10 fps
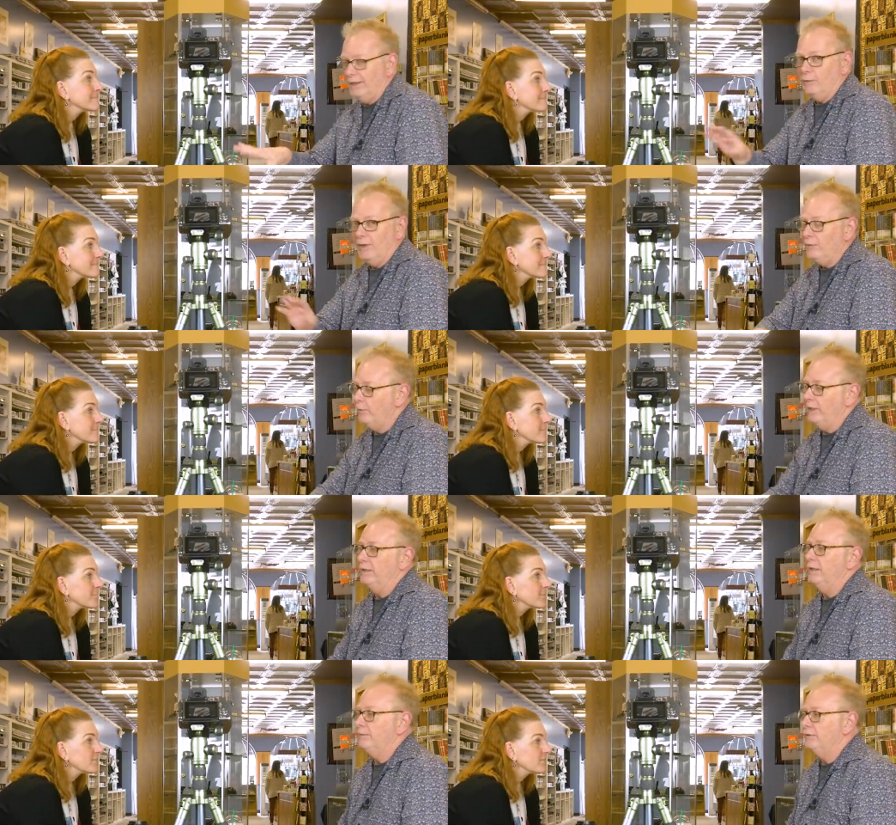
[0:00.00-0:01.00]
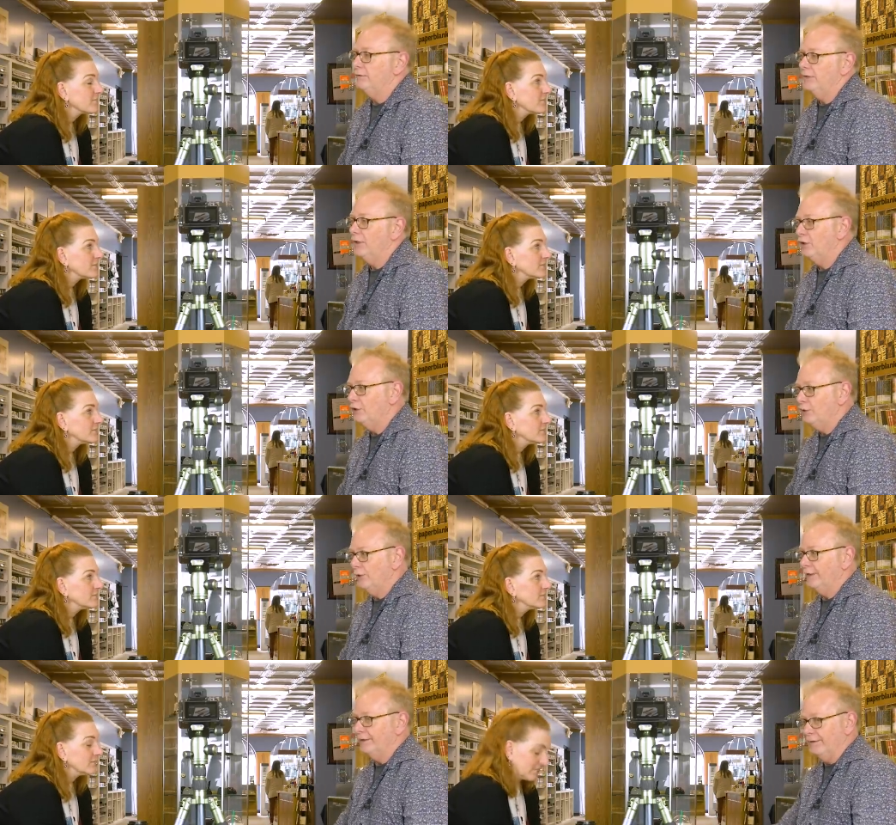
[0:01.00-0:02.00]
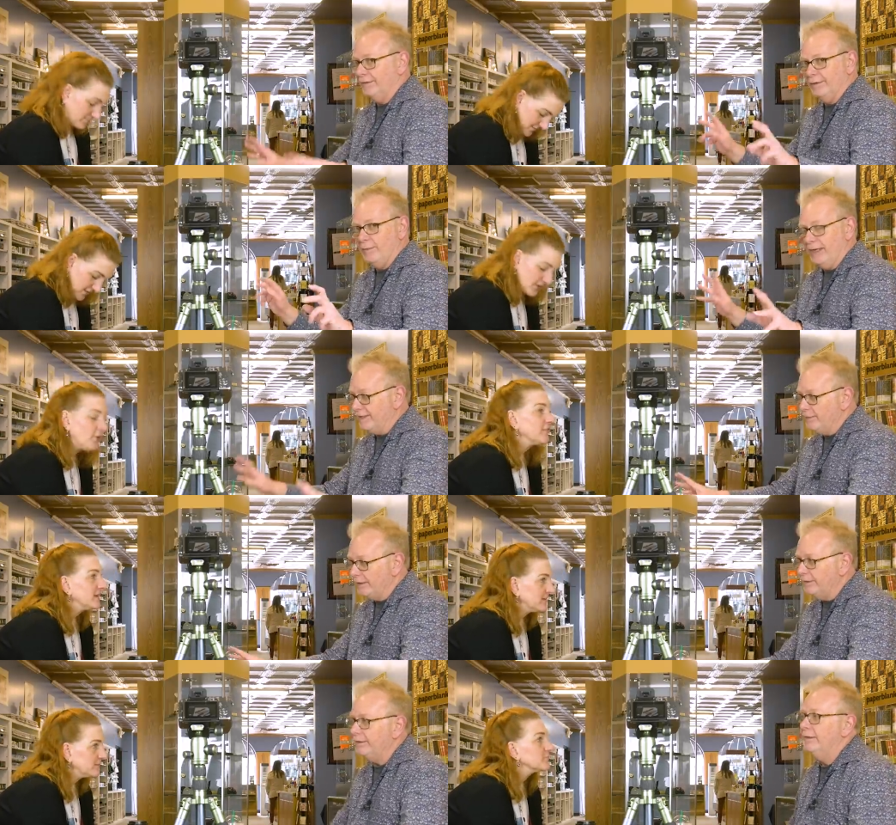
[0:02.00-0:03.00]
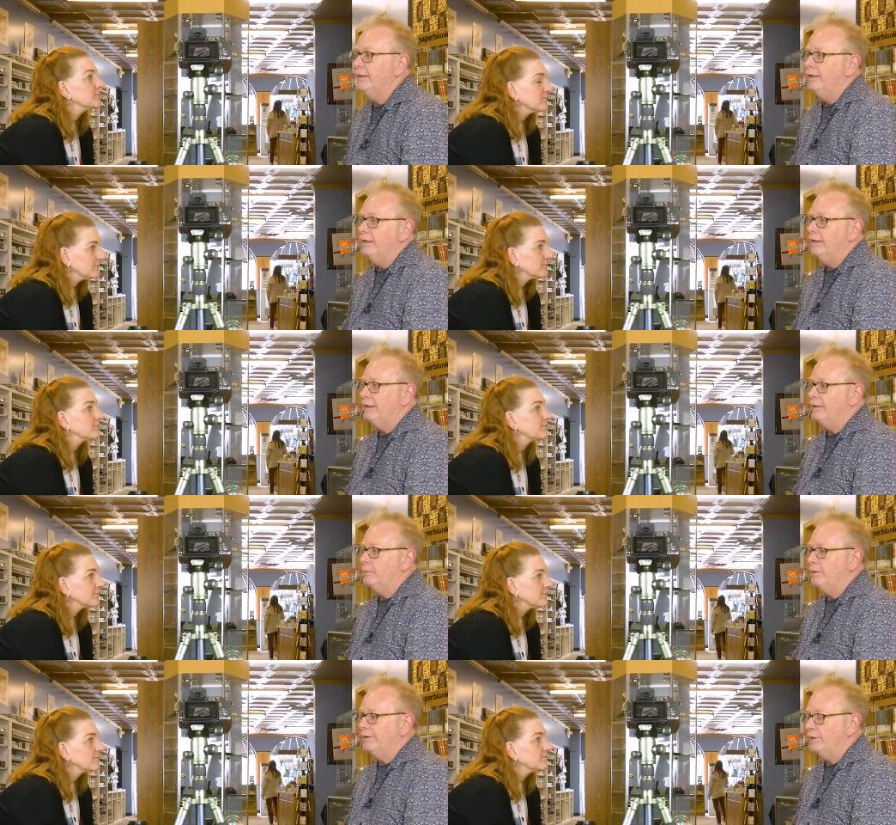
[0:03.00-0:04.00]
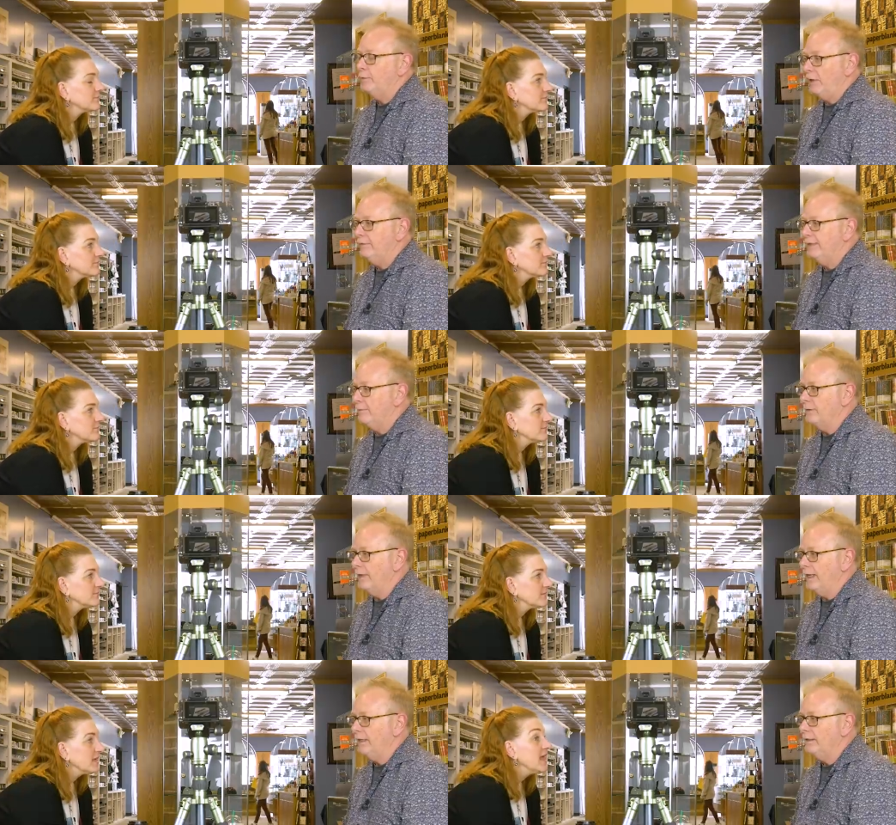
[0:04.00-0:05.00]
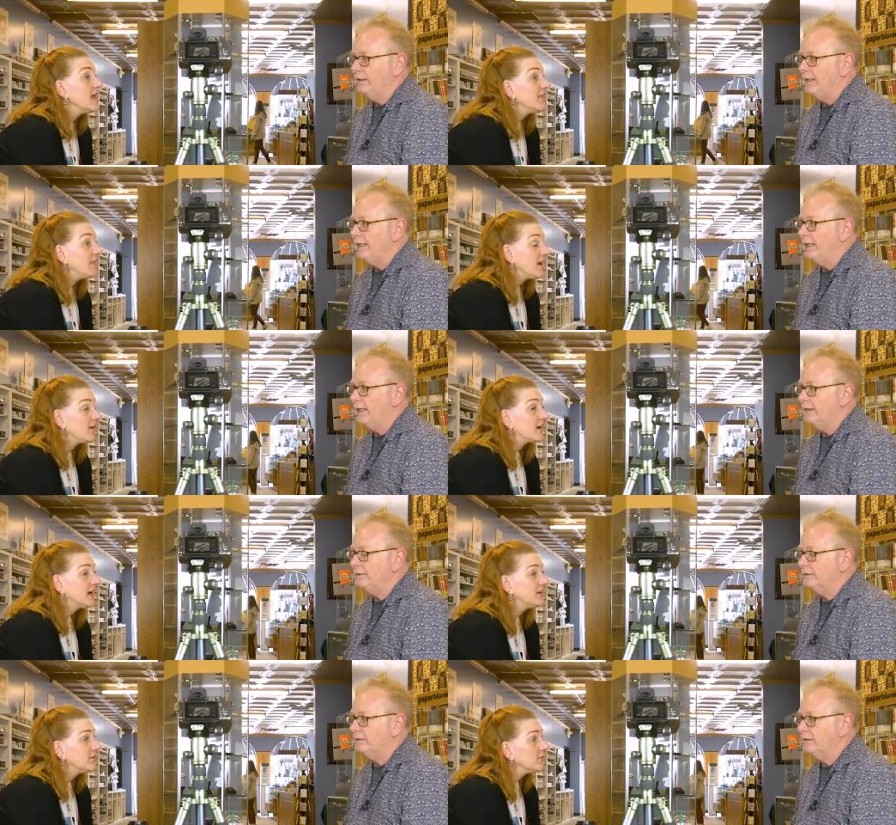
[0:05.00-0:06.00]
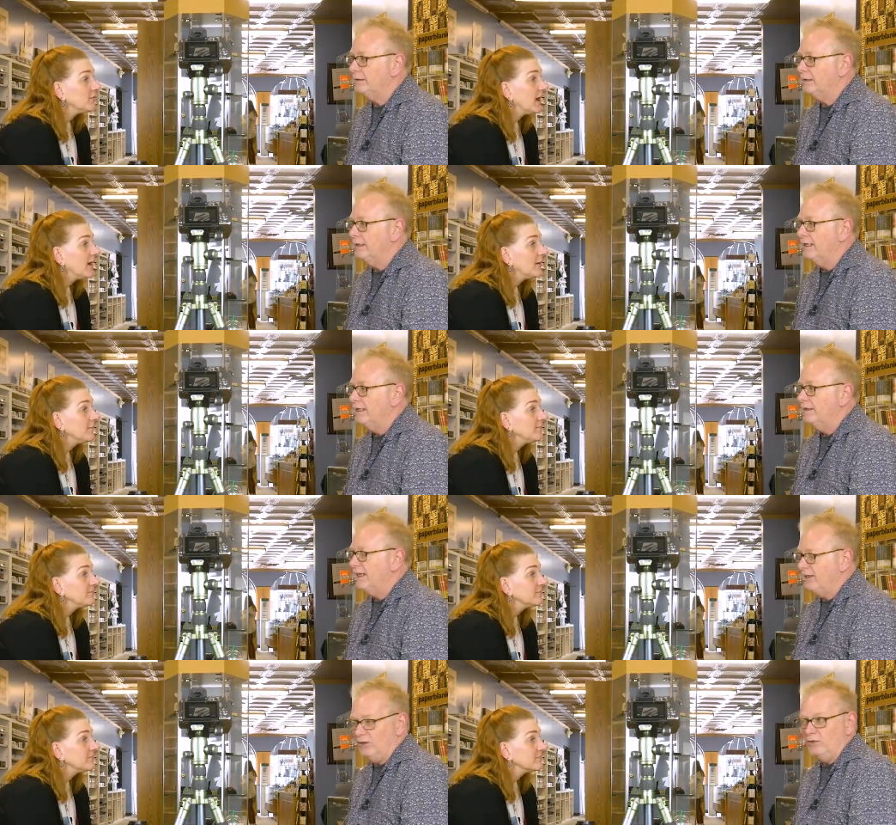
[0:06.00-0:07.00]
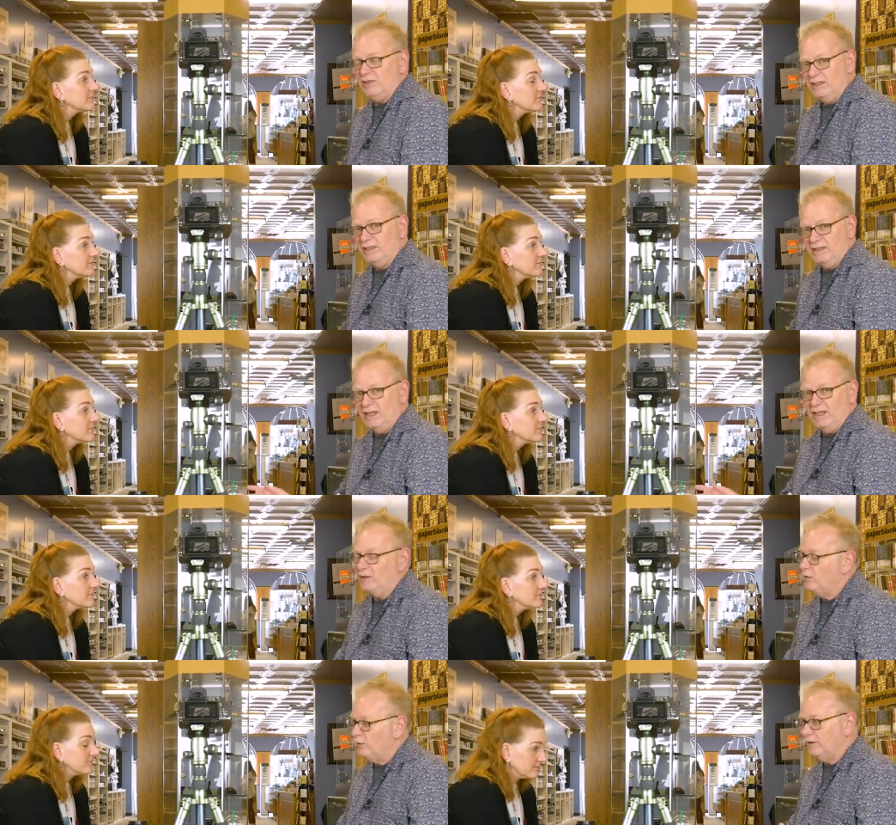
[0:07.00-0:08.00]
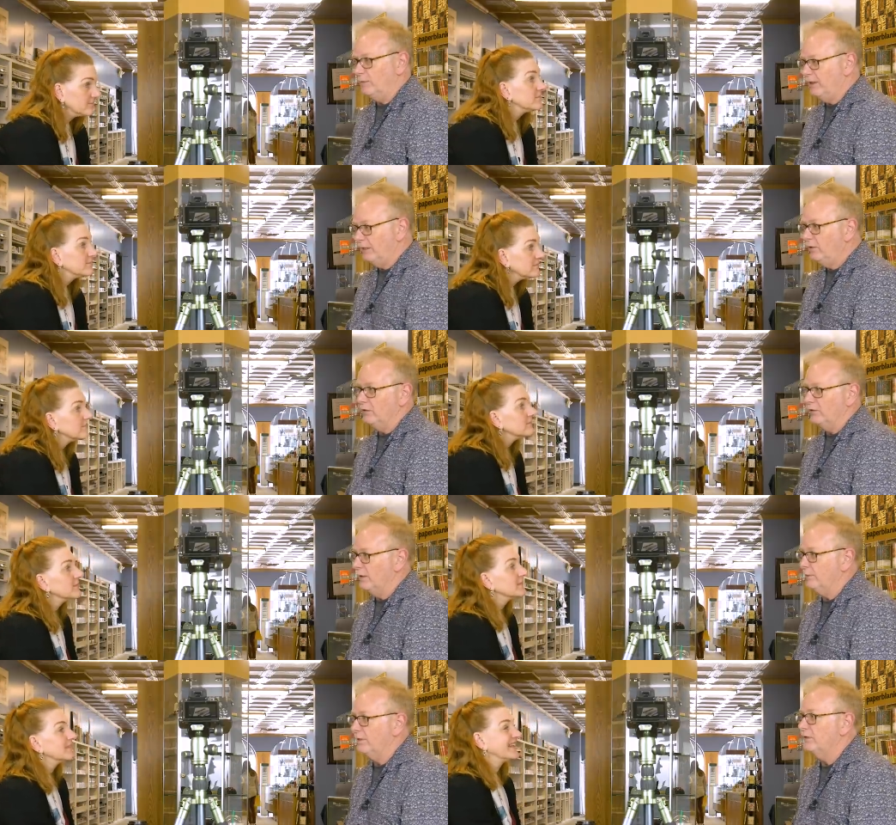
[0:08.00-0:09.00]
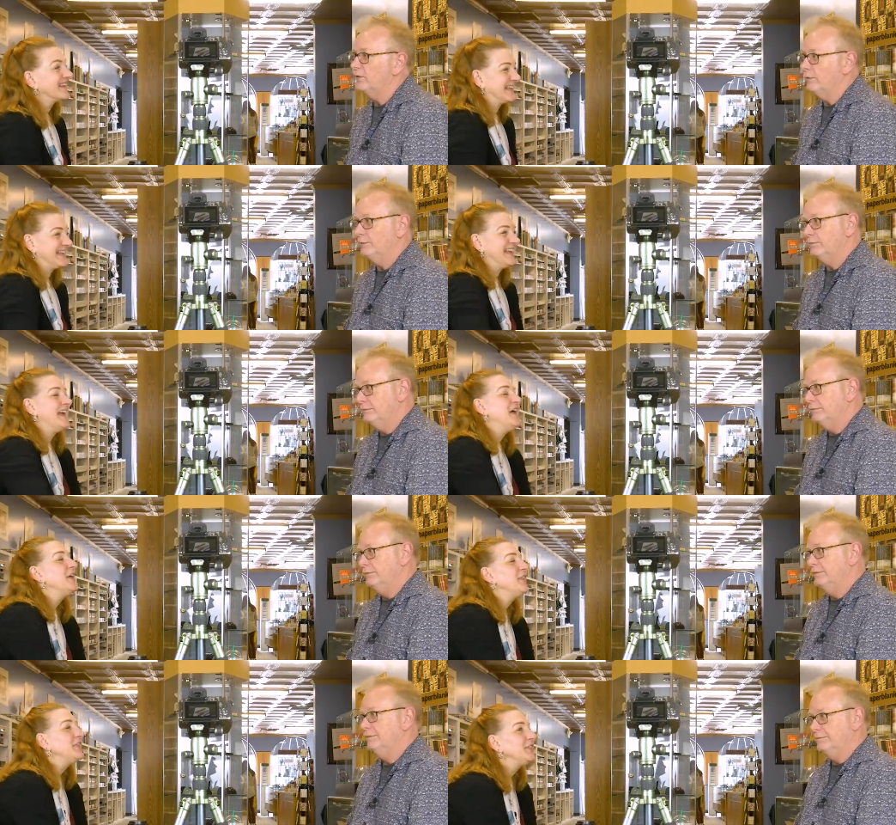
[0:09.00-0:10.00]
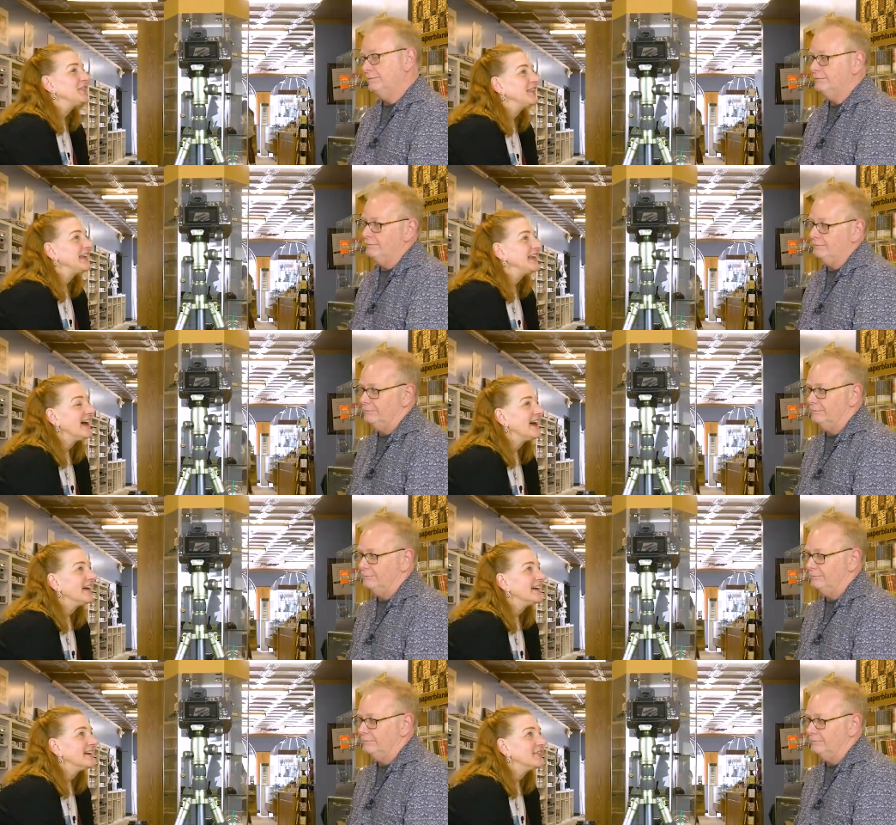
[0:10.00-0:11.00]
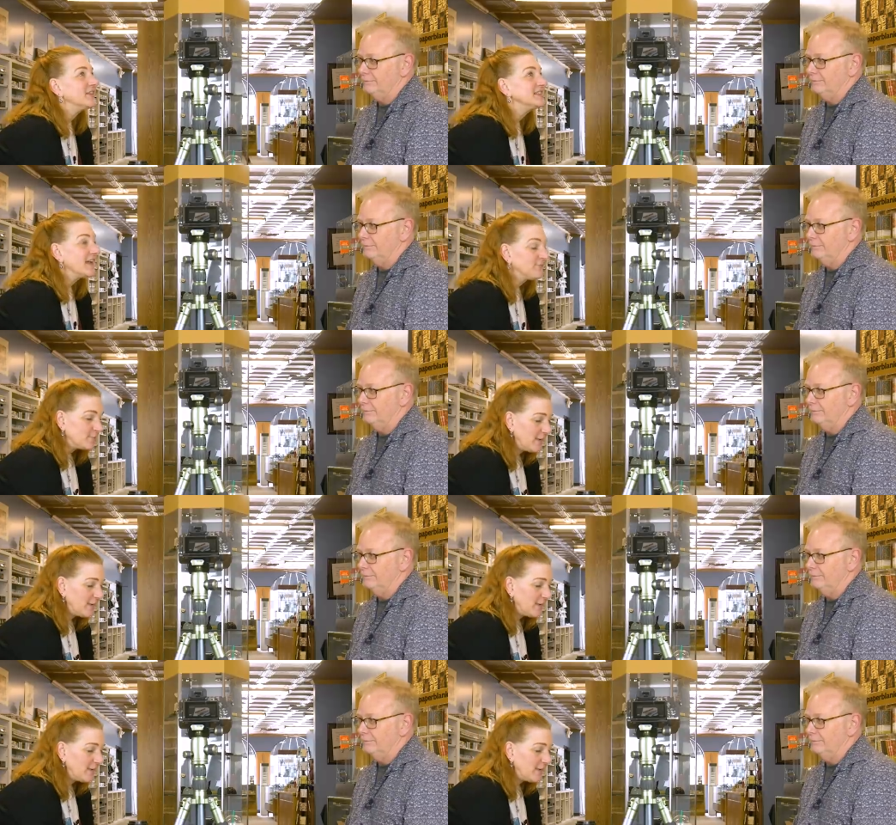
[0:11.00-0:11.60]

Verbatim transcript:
Speaker 1: got away from pen clubs during the pandemic, uh, but they're probably coming back. They are. I
Speaker 2: know. Um,
Speaker 1: that usually in- includes a beer or something. So.
Speaker 2: The uh, the Denver